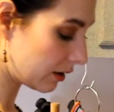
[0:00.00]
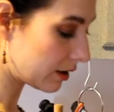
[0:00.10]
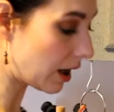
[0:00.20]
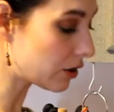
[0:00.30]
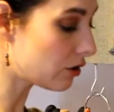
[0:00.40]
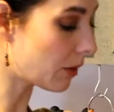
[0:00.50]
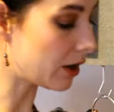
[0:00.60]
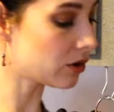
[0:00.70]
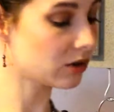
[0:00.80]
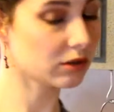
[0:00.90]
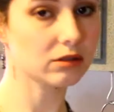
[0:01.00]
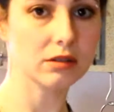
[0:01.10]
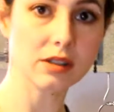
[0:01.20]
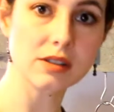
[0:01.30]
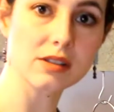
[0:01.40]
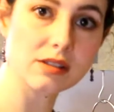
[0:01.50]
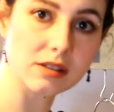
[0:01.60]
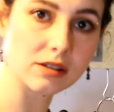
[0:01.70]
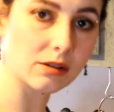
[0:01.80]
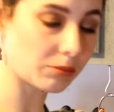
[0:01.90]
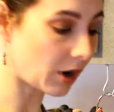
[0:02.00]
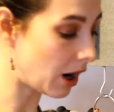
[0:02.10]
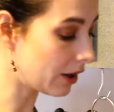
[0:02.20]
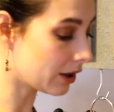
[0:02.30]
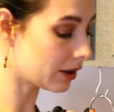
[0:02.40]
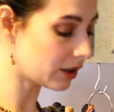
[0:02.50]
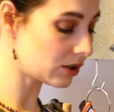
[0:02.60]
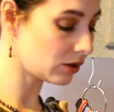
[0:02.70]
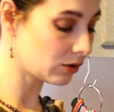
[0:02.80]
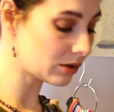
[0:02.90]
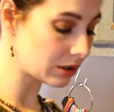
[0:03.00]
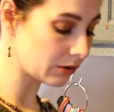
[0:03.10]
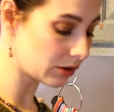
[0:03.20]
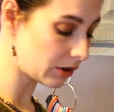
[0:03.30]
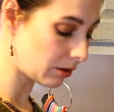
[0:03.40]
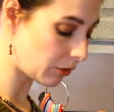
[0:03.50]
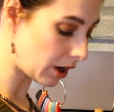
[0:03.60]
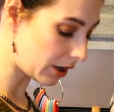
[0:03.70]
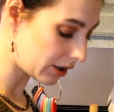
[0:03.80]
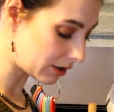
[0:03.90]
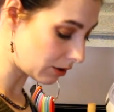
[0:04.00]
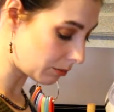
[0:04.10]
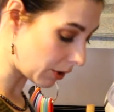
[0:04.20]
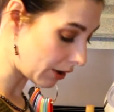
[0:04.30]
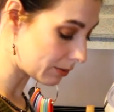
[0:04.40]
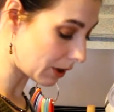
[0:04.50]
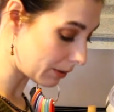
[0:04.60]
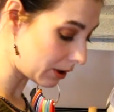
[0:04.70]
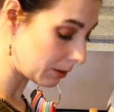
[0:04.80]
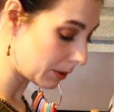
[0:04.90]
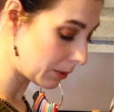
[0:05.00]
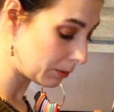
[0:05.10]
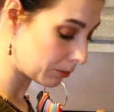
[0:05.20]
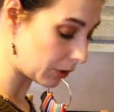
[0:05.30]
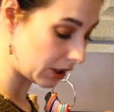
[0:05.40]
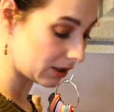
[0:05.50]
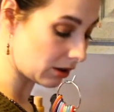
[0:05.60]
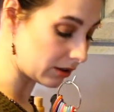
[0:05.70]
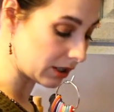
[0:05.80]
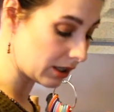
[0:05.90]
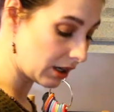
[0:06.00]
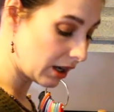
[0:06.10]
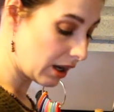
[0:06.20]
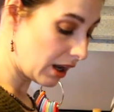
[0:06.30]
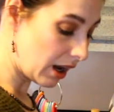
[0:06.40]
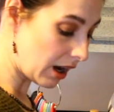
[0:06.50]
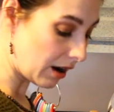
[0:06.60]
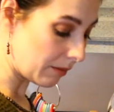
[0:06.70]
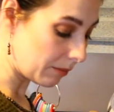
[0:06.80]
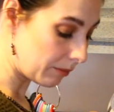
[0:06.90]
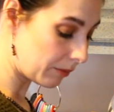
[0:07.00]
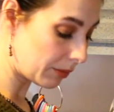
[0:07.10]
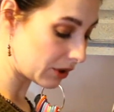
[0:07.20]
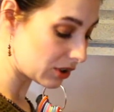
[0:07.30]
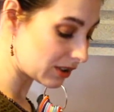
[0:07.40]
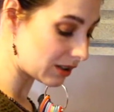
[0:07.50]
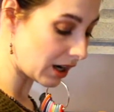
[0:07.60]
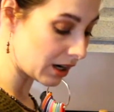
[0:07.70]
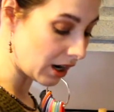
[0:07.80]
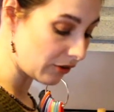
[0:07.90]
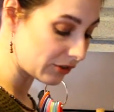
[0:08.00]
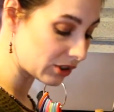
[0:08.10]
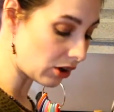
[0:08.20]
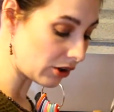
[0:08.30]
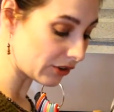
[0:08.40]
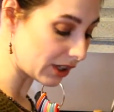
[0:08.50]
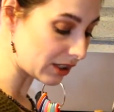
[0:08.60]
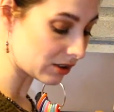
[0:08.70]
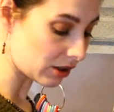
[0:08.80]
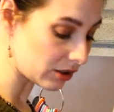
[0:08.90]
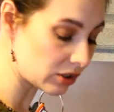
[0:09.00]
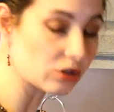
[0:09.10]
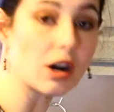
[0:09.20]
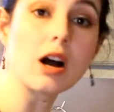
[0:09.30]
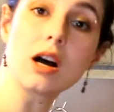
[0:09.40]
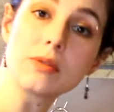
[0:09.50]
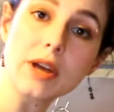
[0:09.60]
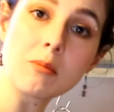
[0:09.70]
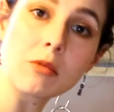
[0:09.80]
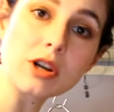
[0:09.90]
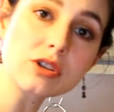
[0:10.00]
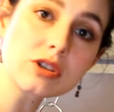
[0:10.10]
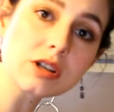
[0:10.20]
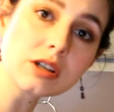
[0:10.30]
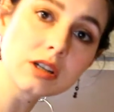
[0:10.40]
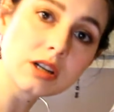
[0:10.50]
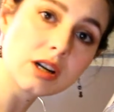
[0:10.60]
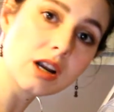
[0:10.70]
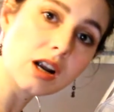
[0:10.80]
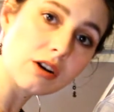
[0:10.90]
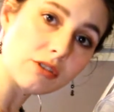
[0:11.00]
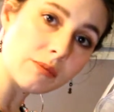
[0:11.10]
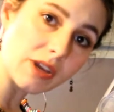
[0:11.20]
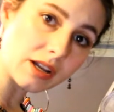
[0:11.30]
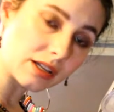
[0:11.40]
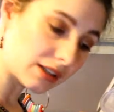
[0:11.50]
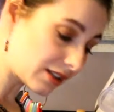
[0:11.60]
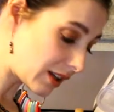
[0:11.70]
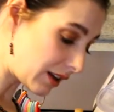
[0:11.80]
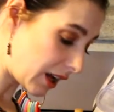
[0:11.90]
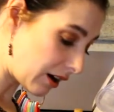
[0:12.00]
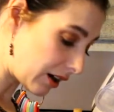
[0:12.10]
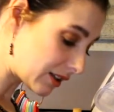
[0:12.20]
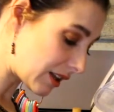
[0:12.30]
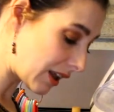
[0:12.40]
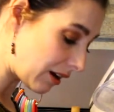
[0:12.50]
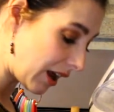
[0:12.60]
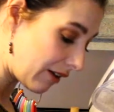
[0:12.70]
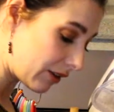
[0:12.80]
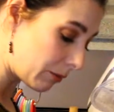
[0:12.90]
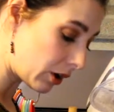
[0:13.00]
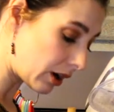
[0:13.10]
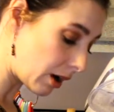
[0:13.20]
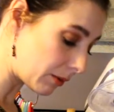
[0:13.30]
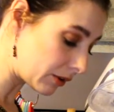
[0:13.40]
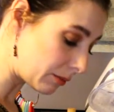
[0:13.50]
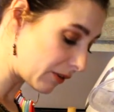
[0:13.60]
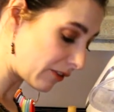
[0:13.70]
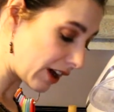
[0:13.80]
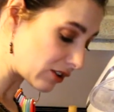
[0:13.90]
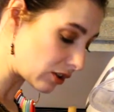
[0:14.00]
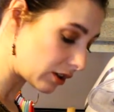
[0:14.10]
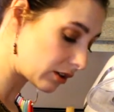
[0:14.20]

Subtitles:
Not too much, because your broth, unless you use low sodium broth, your broth's probably going to be pretty salty. But just enough salt that it starts to draw out that moisture from the onions and the carrots, and that'll have them cook up a little bit faster.